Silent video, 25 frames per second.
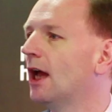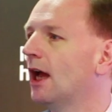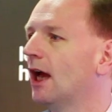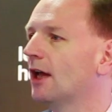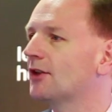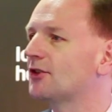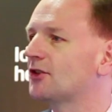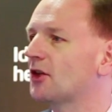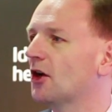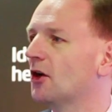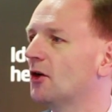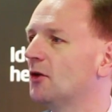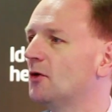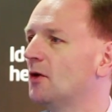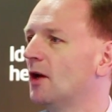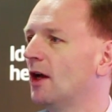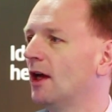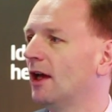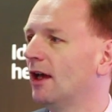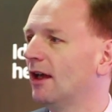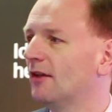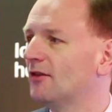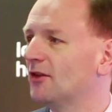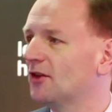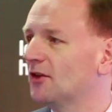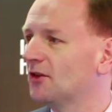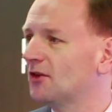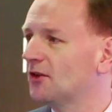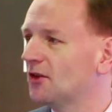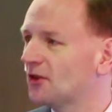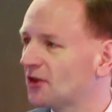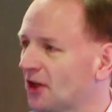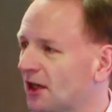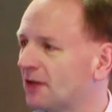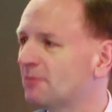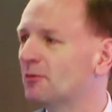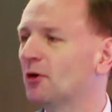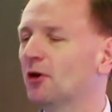And so the
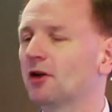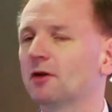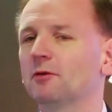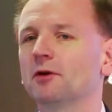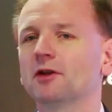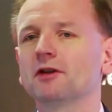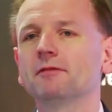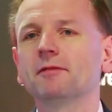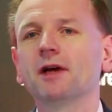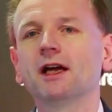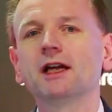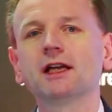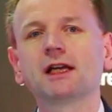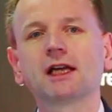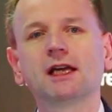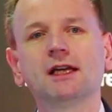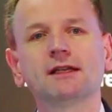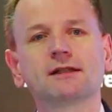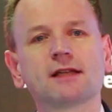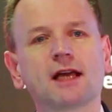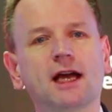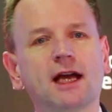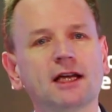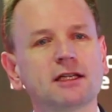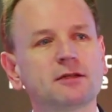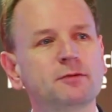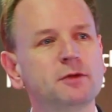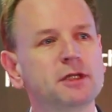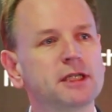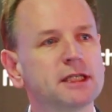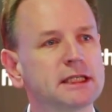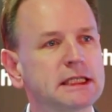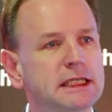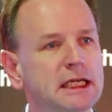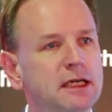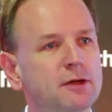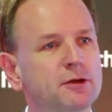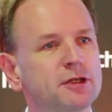second point I want to make is that as we
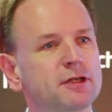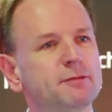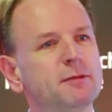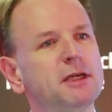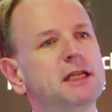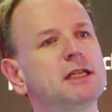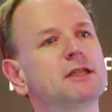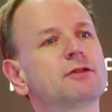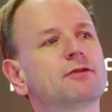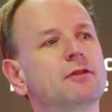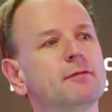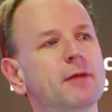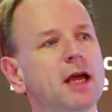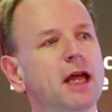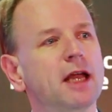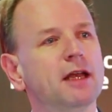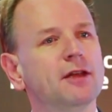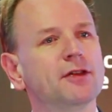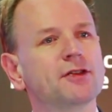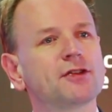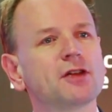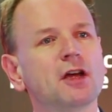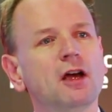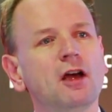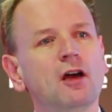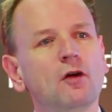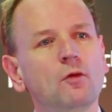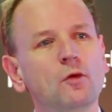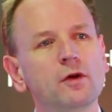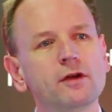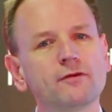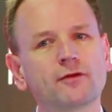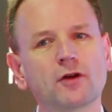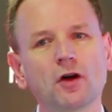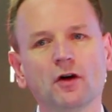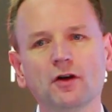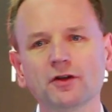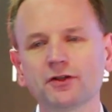distinguish means from ends,
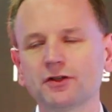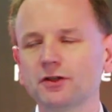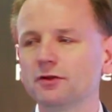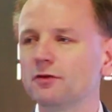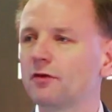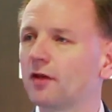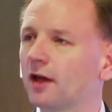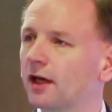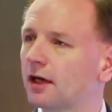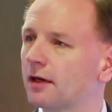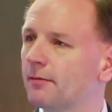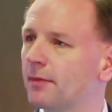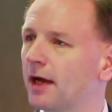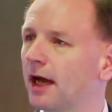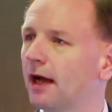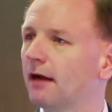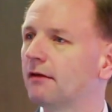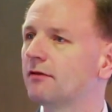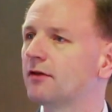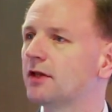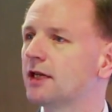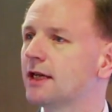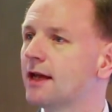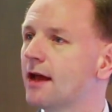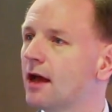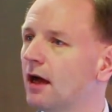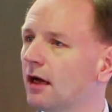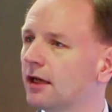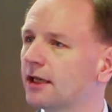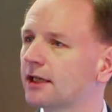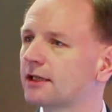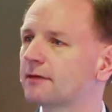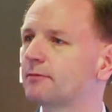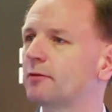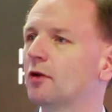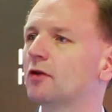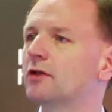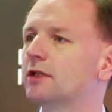we've got to think about the
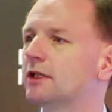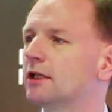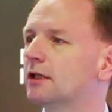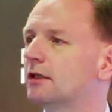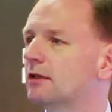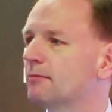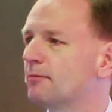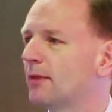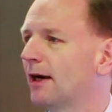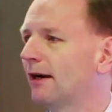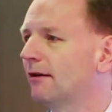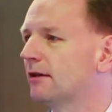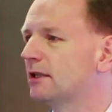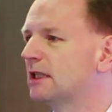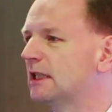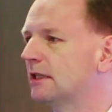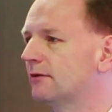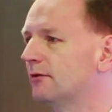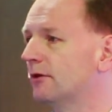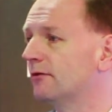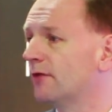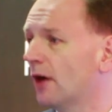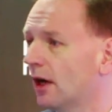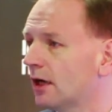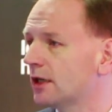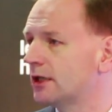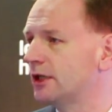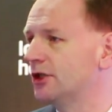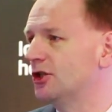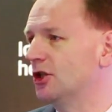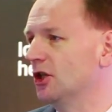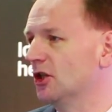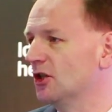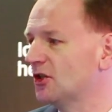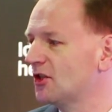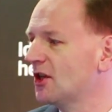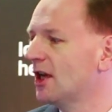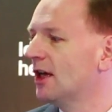unexploited comparative
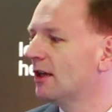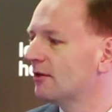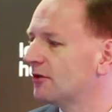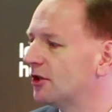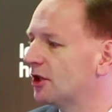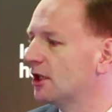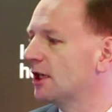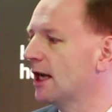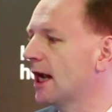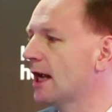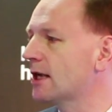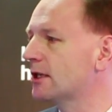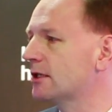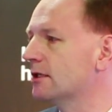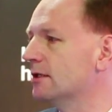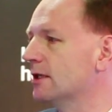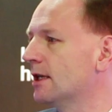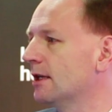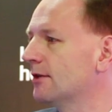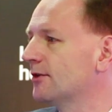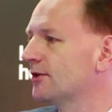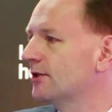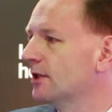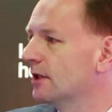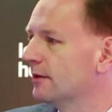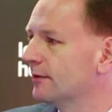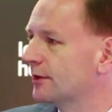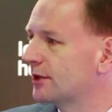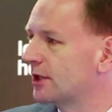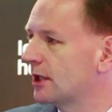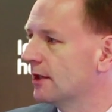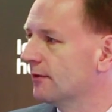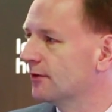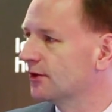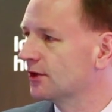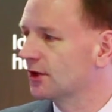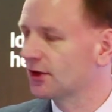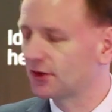advantages that a National Health Service
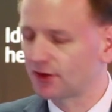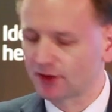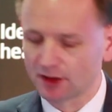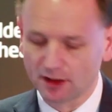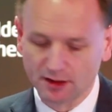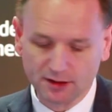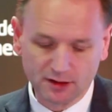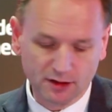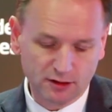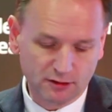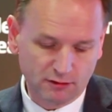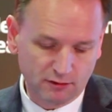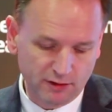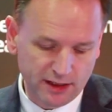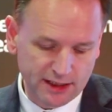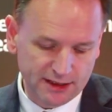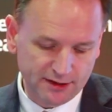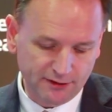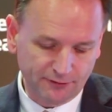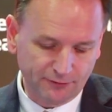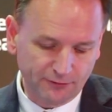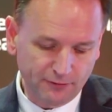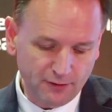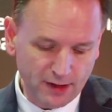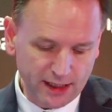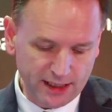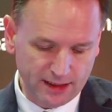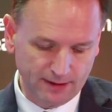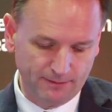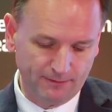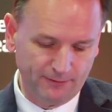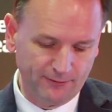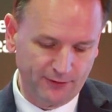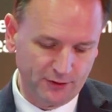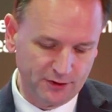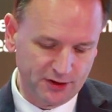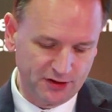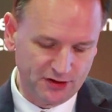gives us and the degrees of
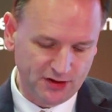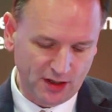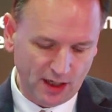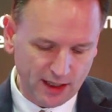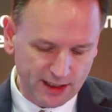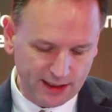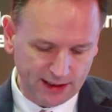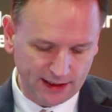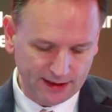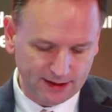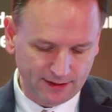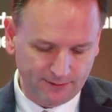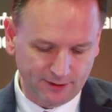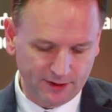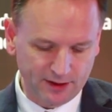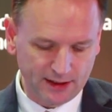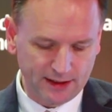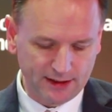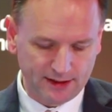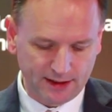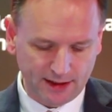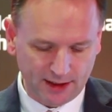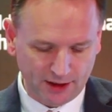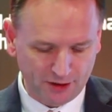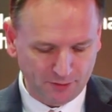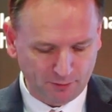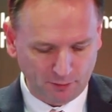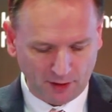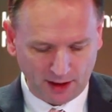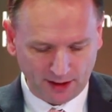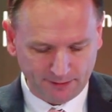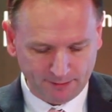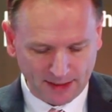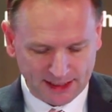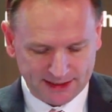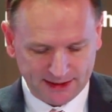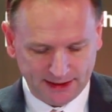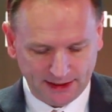freedom for designing some of these things
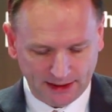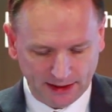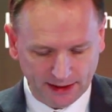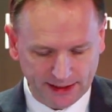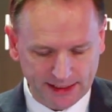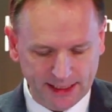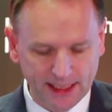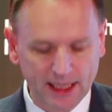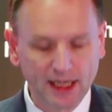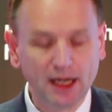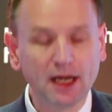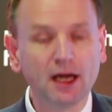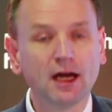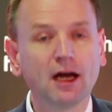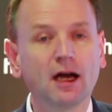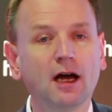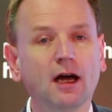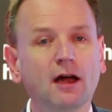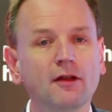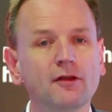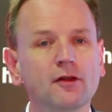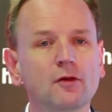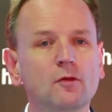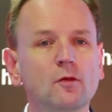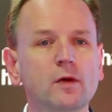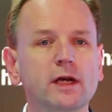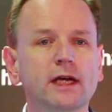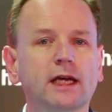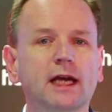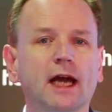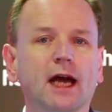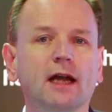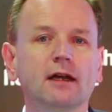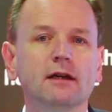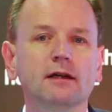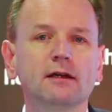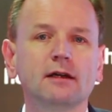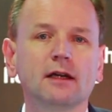pragmatically that we
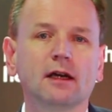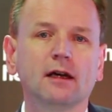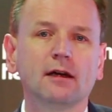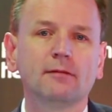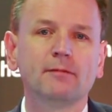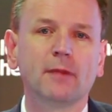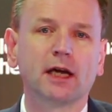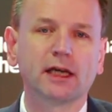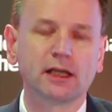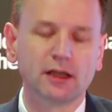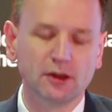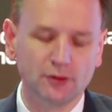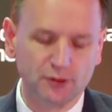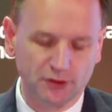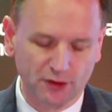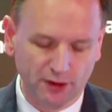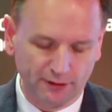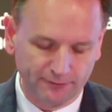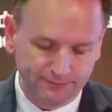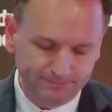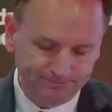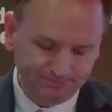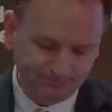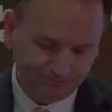can make use of.